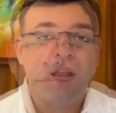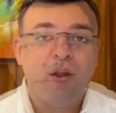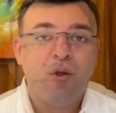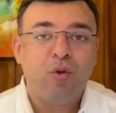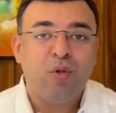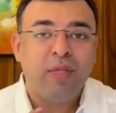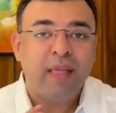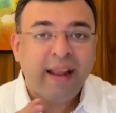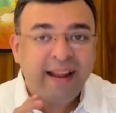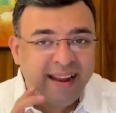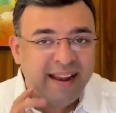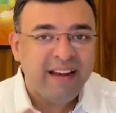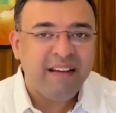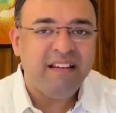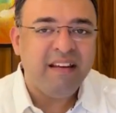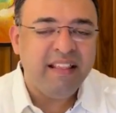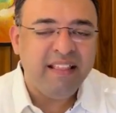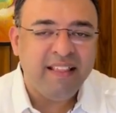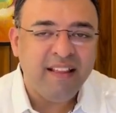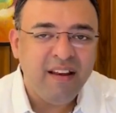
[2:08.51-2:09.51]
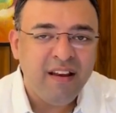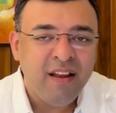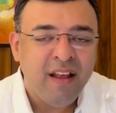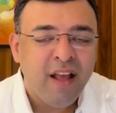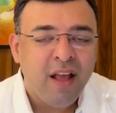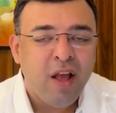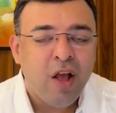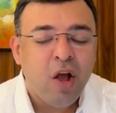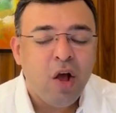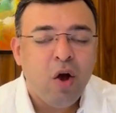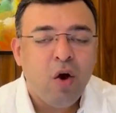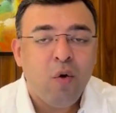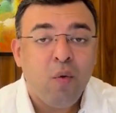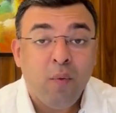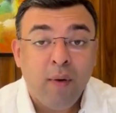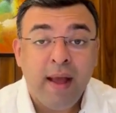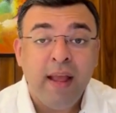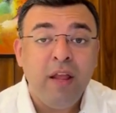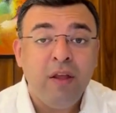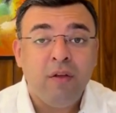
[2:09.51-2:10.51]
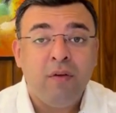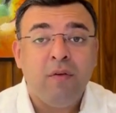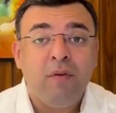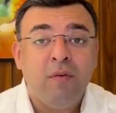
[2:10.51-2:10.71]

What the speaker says: Now, second reason why